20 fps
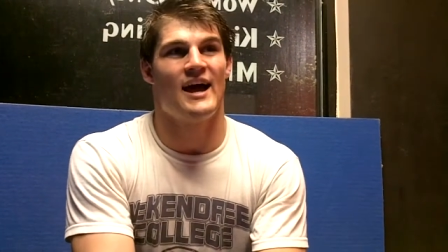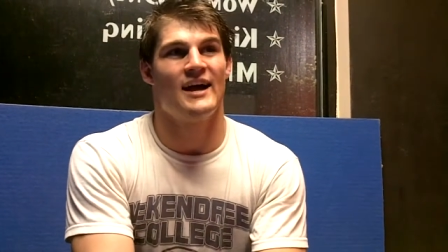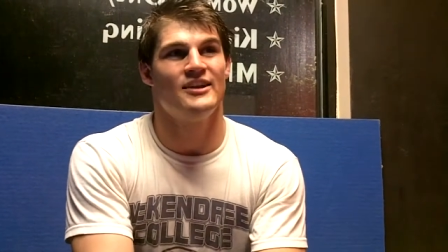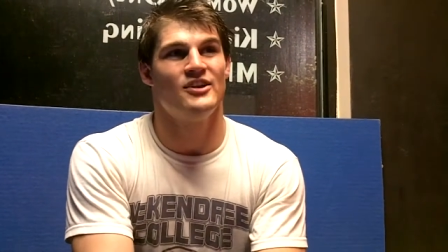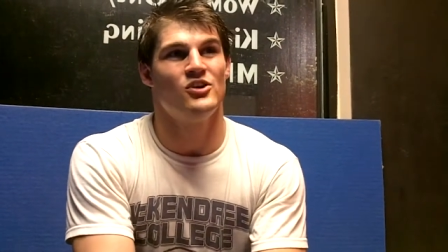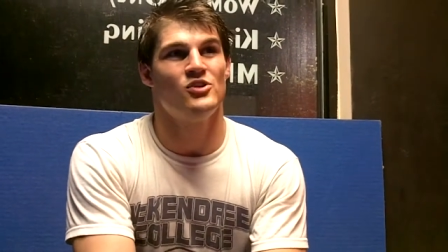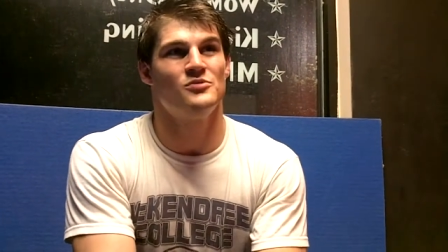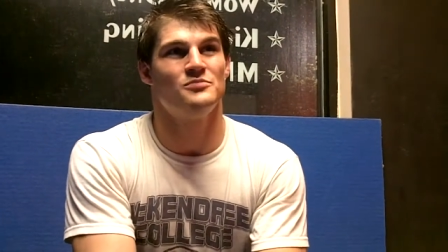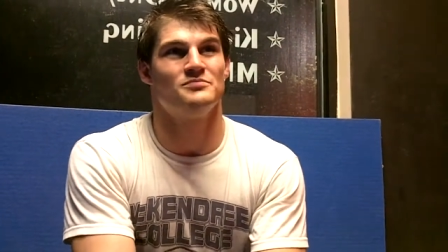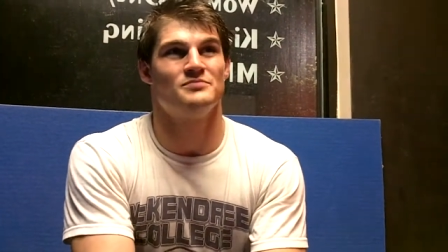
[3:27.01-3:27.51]
I
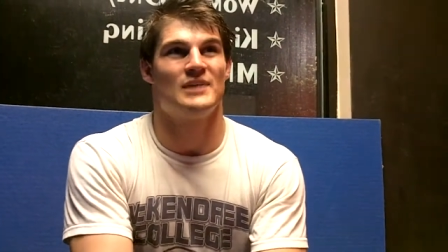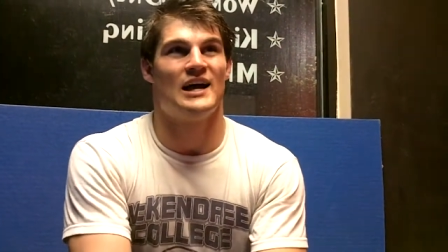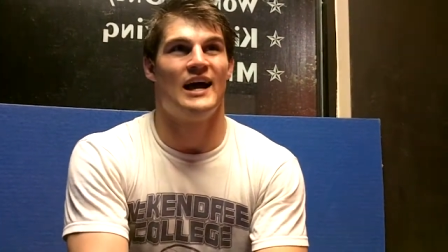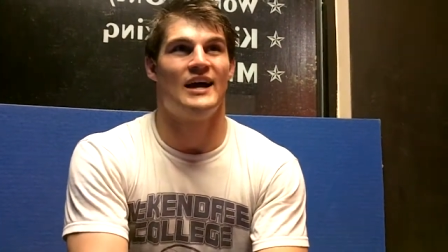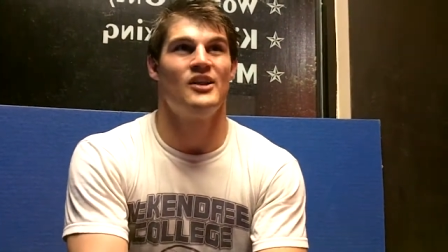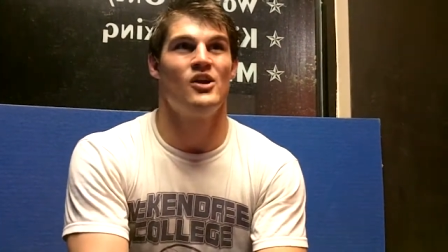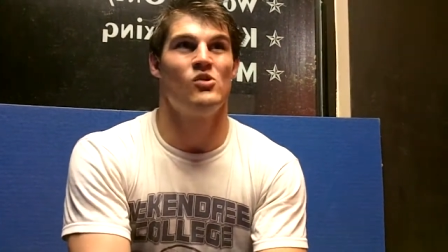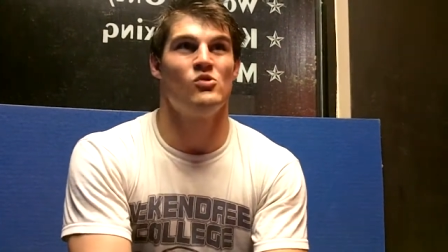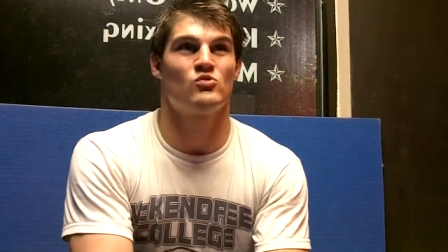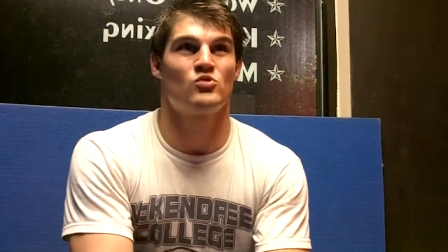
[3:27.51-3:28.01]
don't
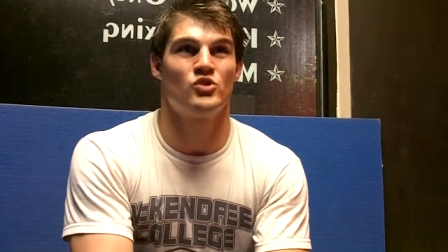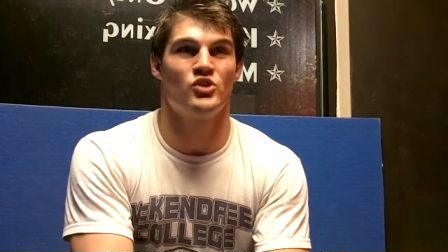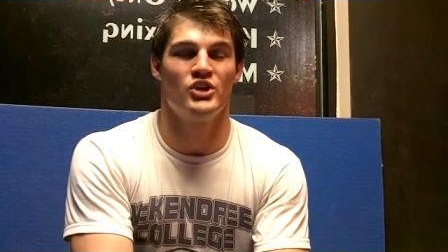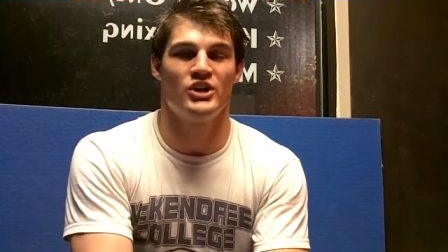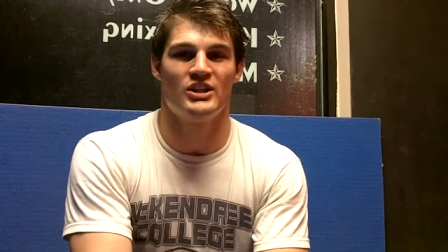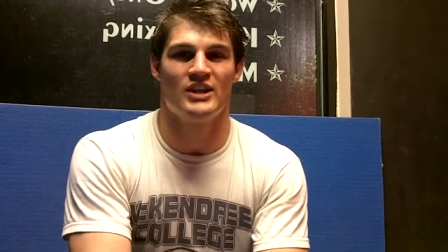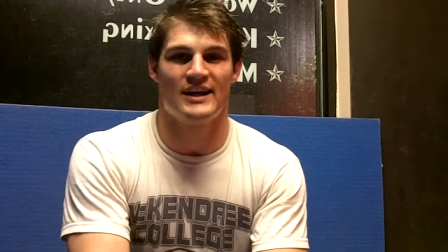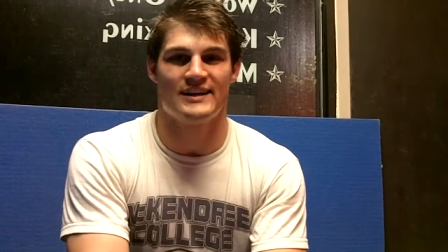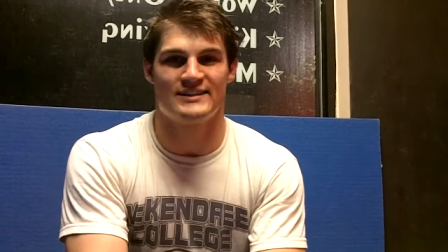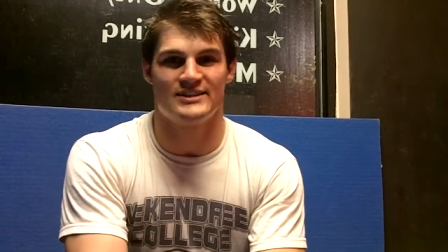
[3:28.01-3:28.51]
I don't
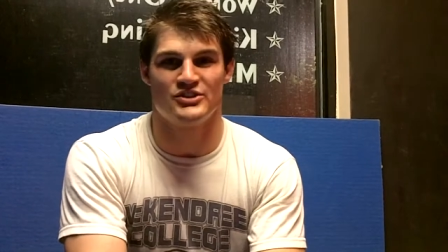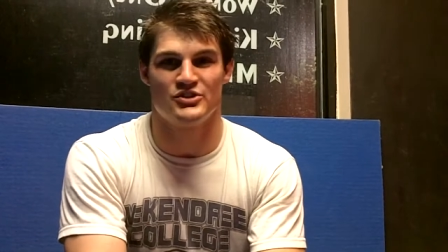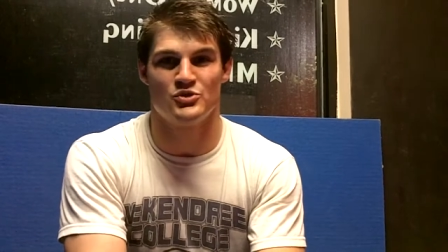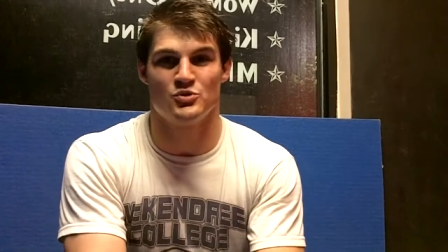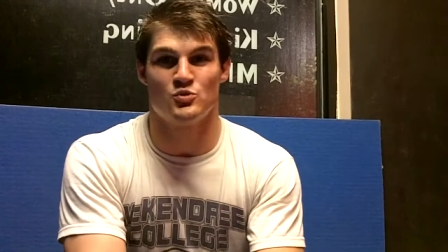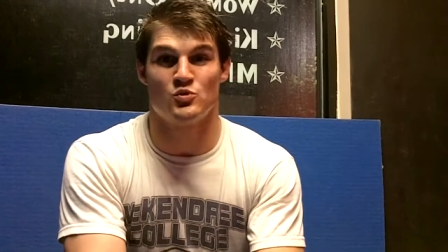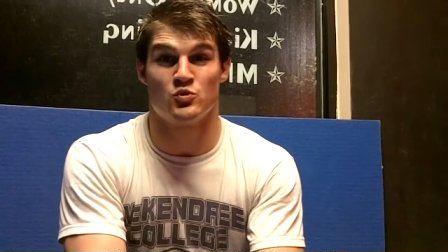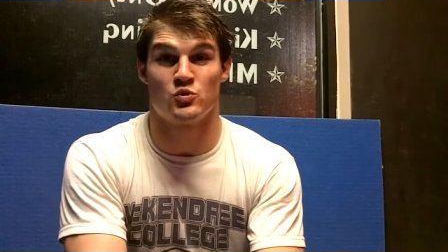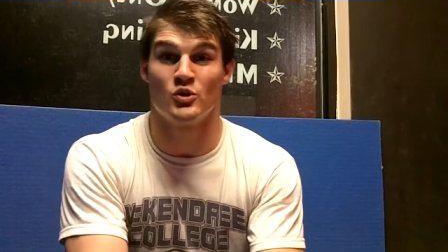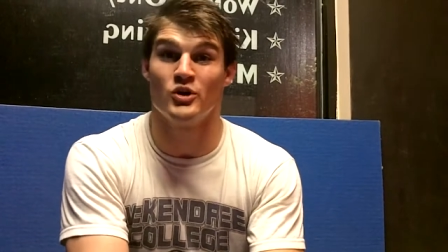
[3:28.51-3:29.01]
really like to
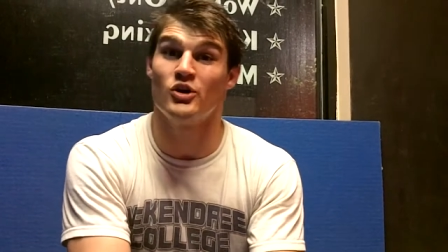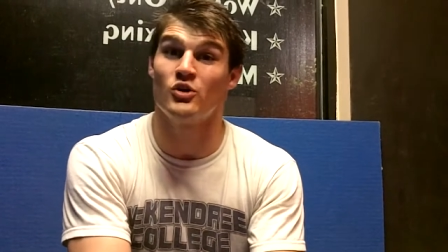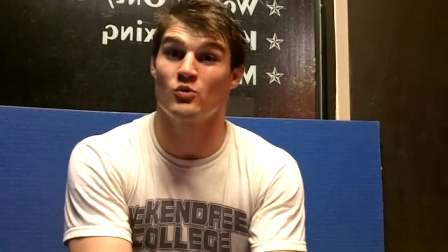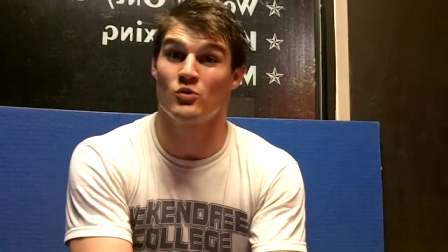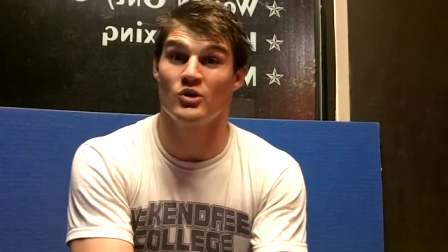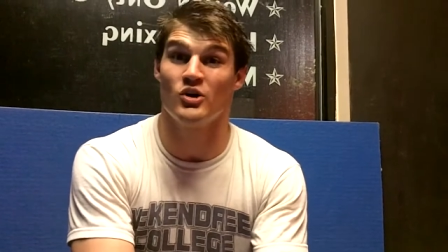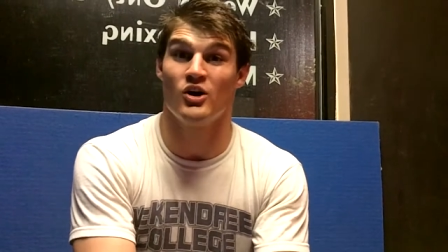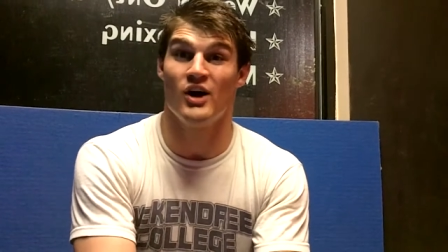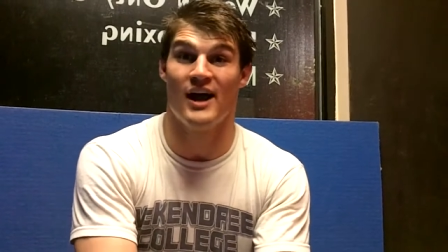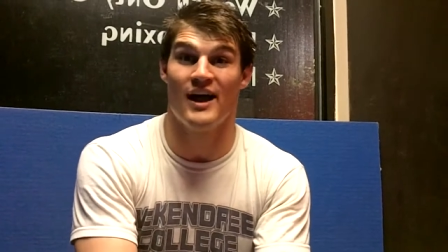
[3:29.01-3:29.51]
do real
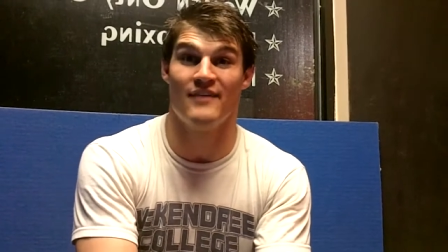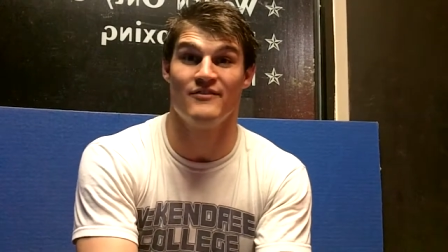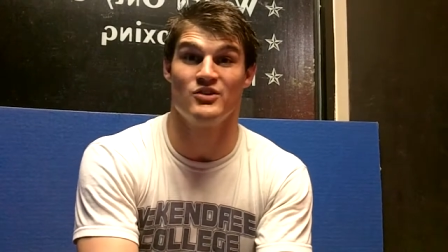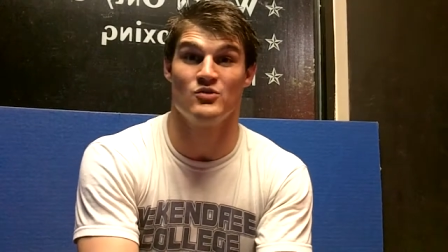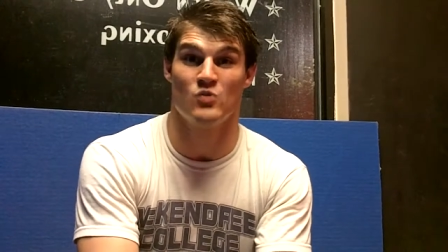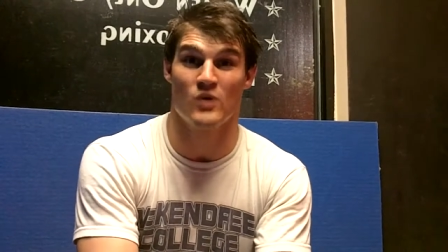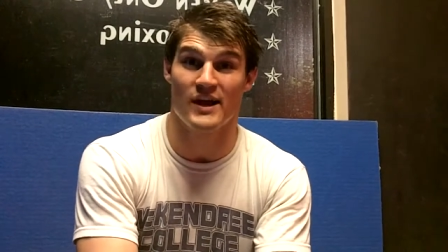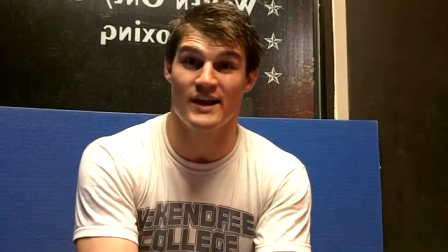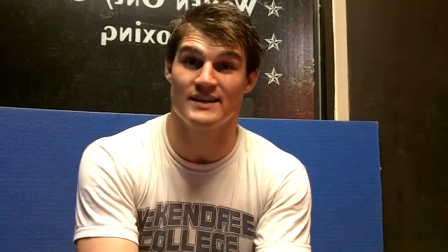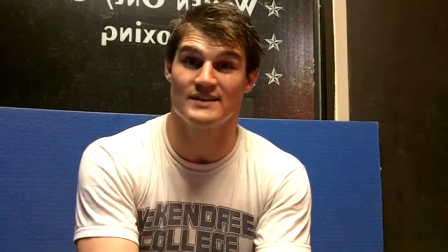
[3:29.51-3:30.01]
real
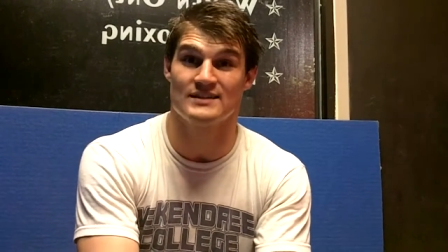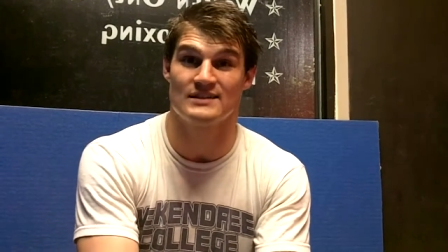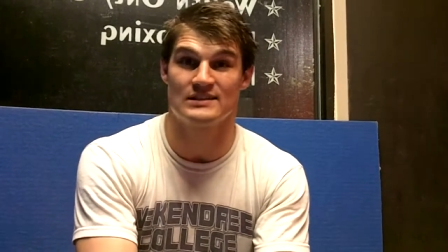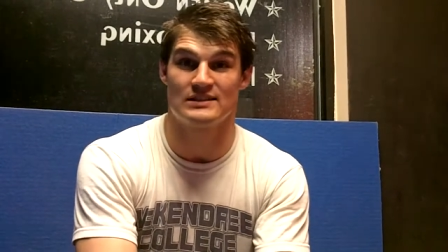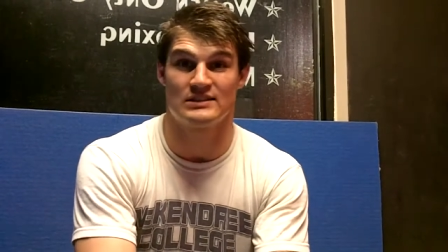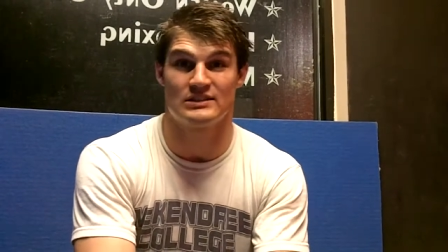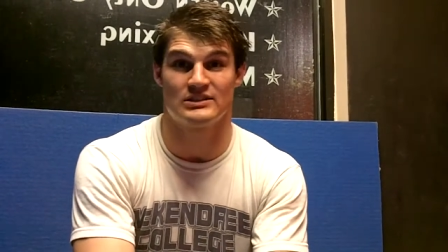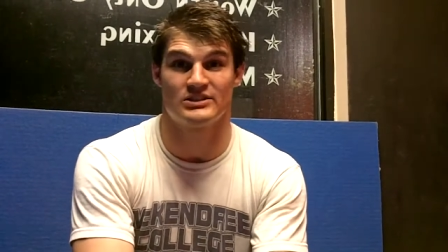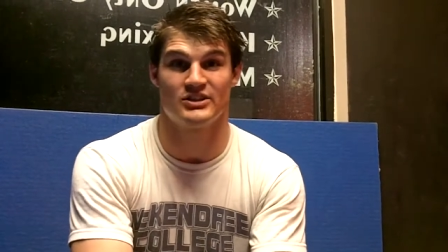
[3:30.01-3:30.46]
heavy weights.